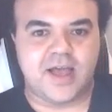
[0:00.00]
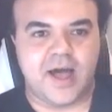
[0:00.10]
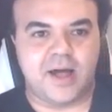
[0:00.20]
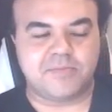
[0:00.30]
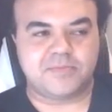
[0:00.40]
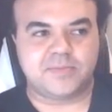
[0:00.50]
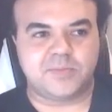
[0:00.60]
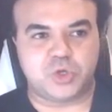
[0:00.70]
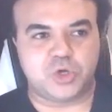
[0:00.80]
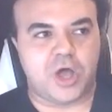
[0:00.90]

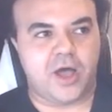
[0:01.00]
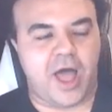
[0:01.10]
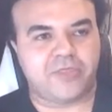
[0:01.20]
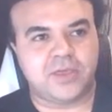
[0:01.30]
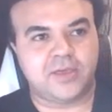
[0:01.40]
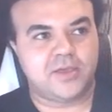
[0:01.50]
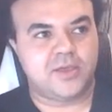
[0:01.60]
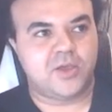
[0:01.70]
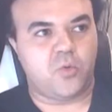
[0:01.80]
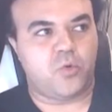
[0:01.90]
I think
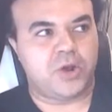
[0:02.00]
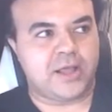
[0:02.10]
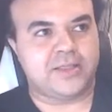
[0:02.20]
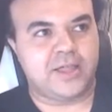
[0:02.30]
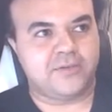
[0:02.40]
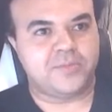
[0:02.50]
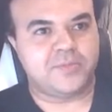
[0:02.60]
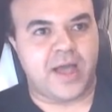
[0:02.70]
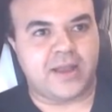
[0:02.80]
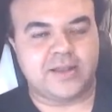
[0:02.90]
what I love
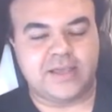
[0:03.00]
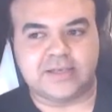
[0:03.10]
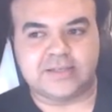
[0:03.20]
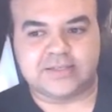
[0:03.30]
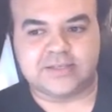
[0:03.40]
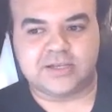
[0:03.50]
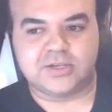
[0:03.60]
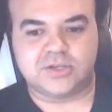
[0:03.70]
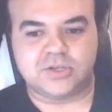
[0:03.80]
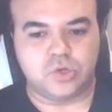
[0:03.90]
about it is that
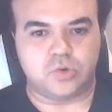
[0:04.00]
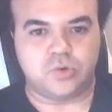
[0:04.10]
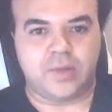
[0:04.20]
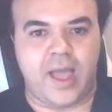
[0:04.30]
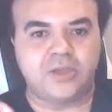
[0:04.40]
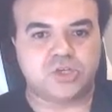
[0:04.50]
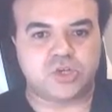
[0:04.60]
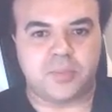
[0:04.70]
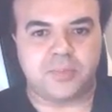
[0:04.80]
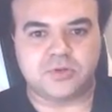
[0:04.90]
how you
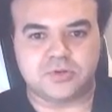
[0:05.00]
show up in your